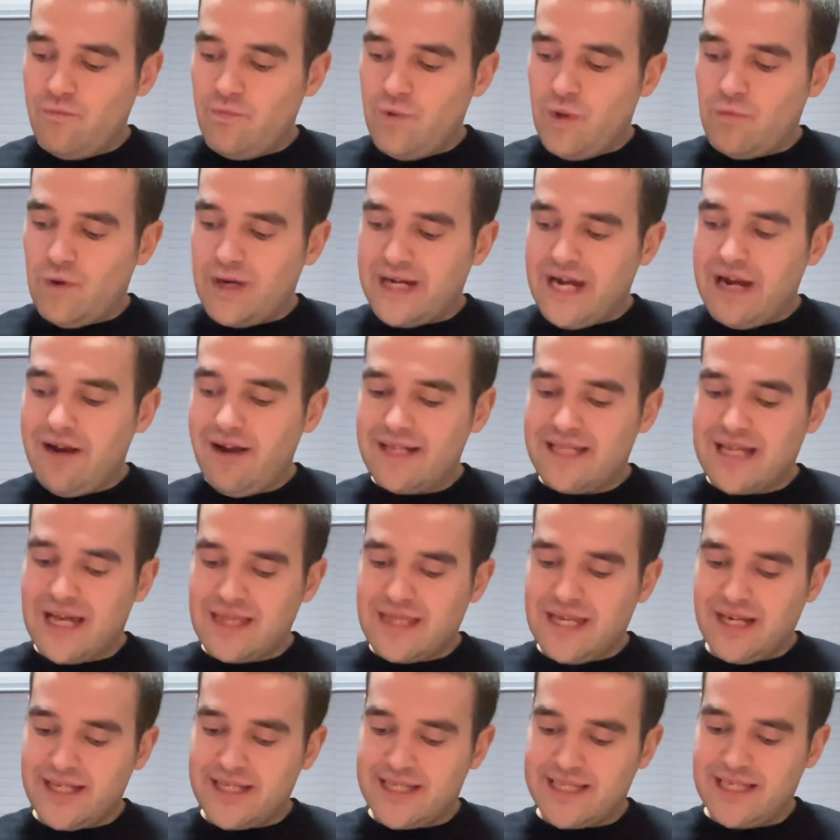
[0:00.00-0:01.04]
Well, there's
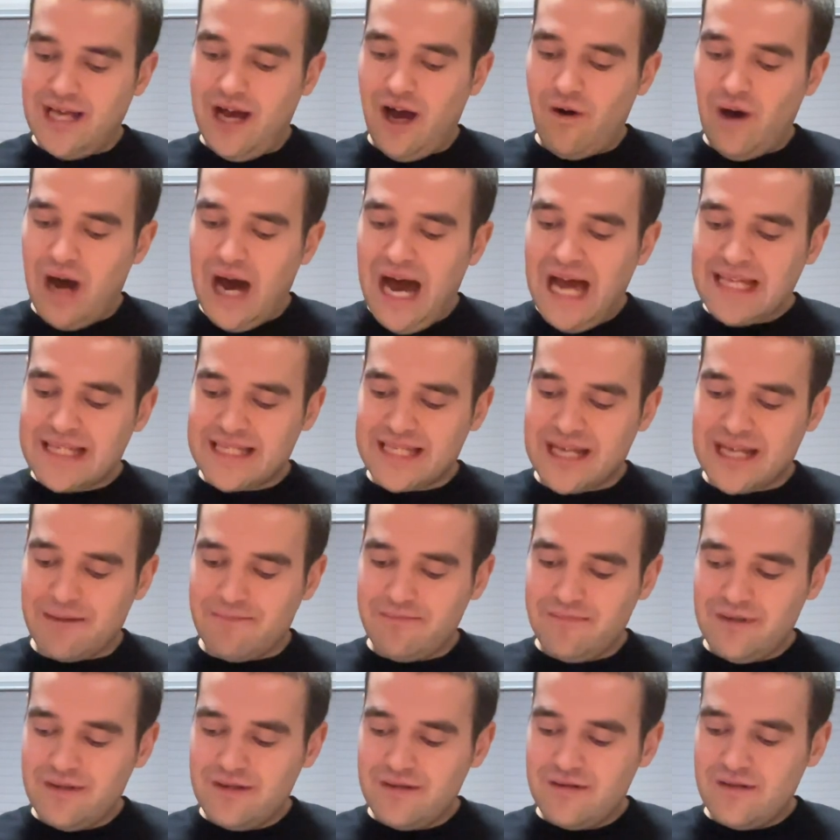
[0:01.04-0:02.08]
something so
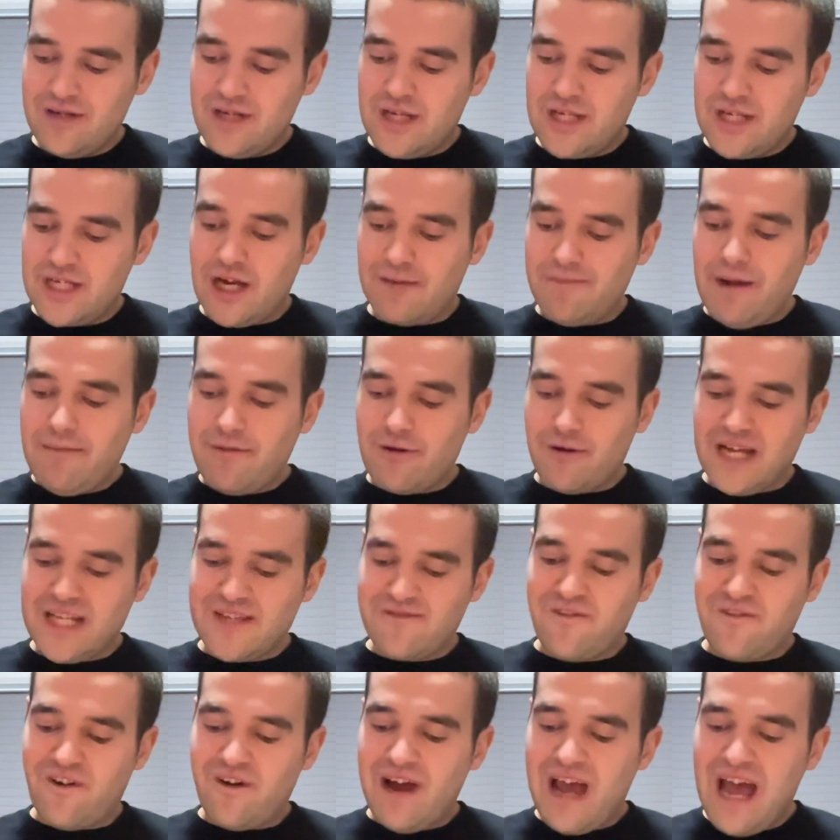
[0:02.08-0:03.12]
awesome, she'll remember us
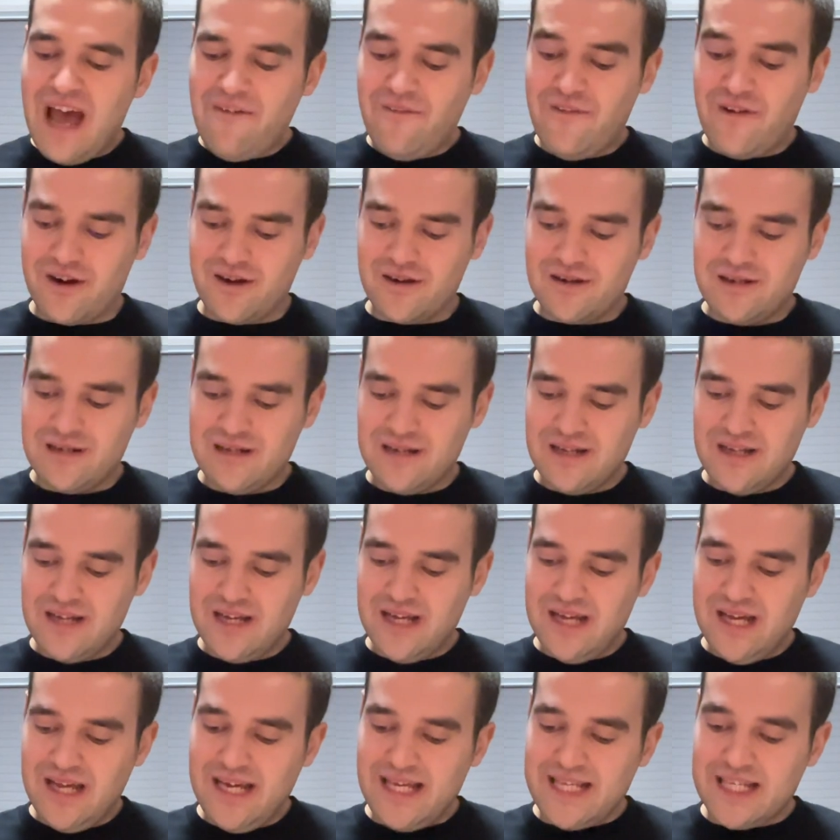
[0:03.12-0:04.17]
forever.
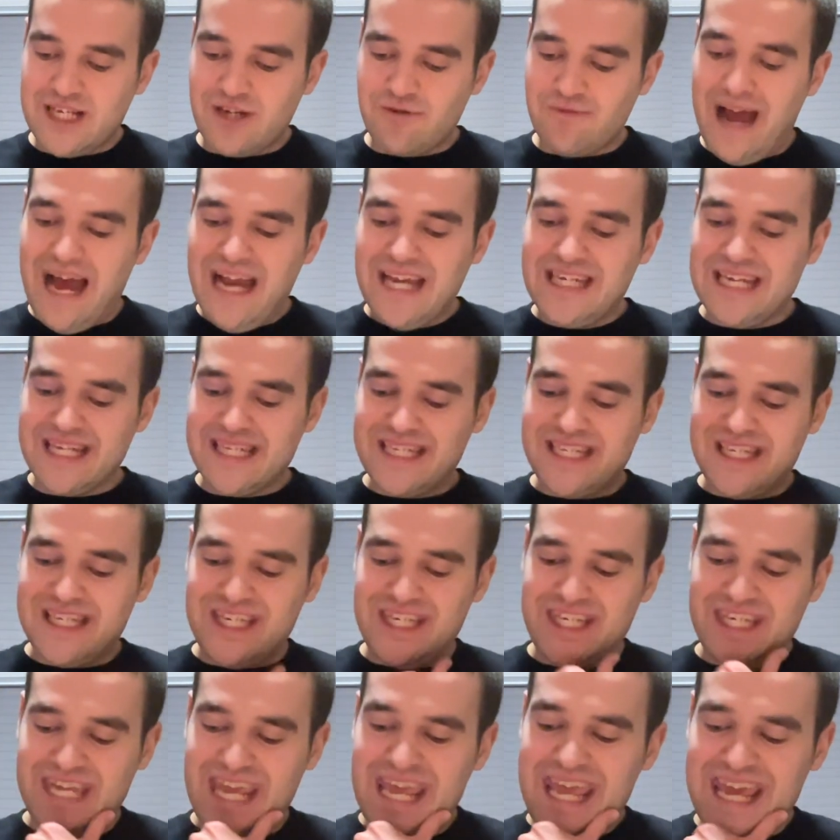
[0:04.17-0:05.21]
He scratched his
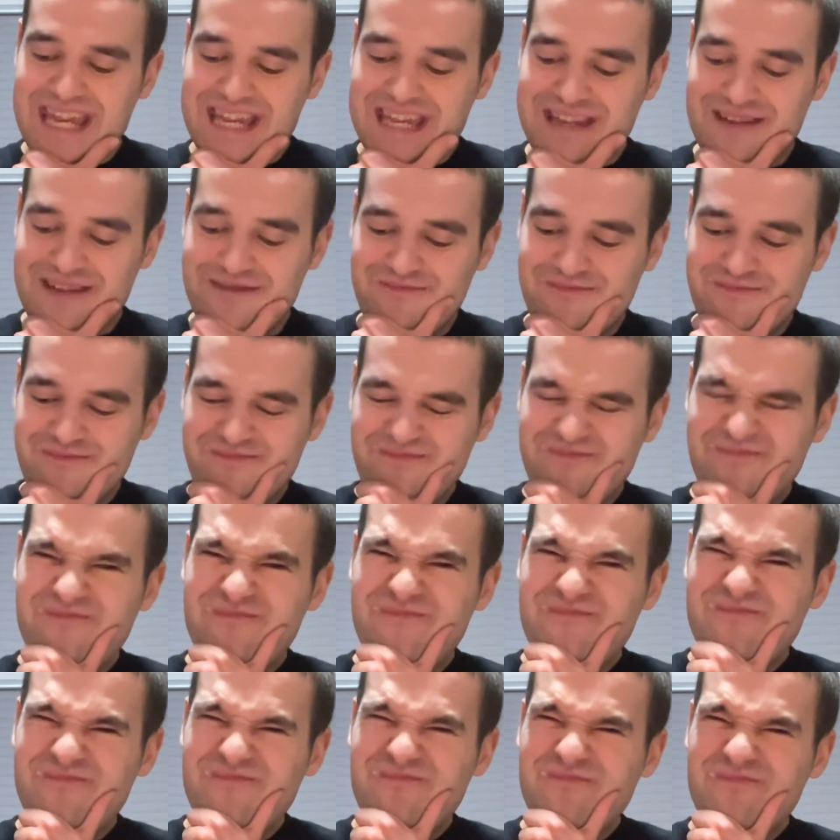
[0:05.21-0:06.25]
chin.
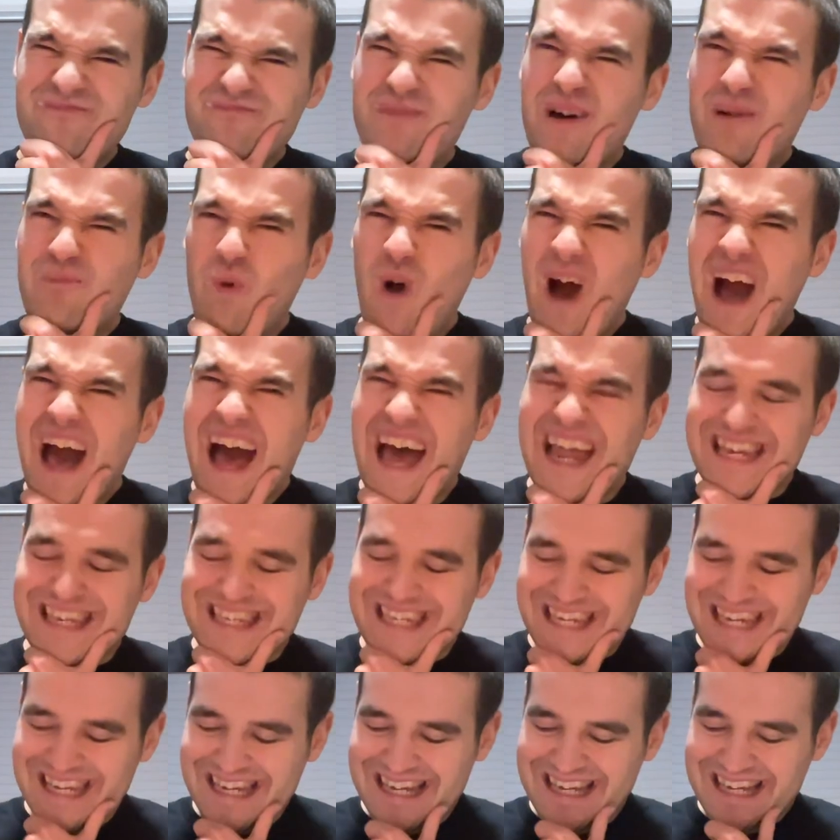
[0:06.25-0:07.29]
But
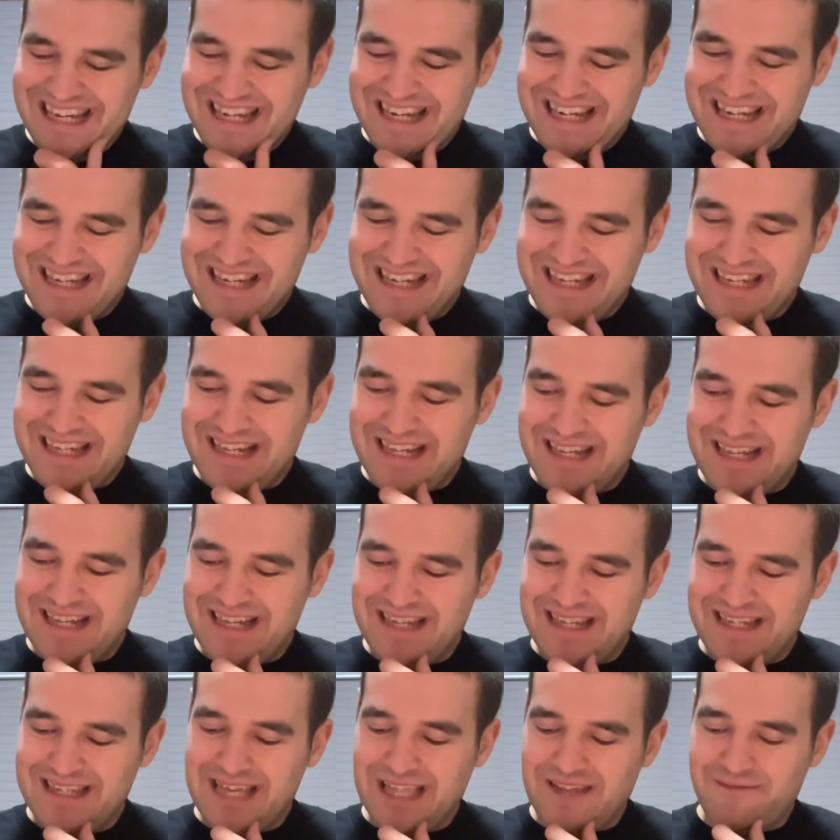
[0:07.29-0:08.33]
what?
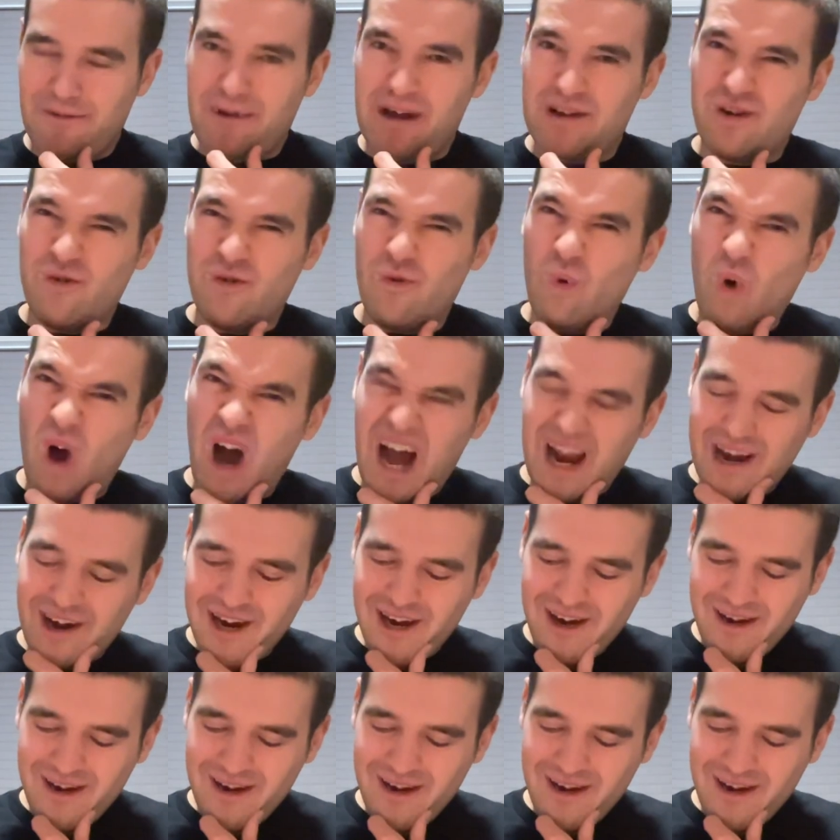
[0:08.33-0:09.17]
Something from underwater?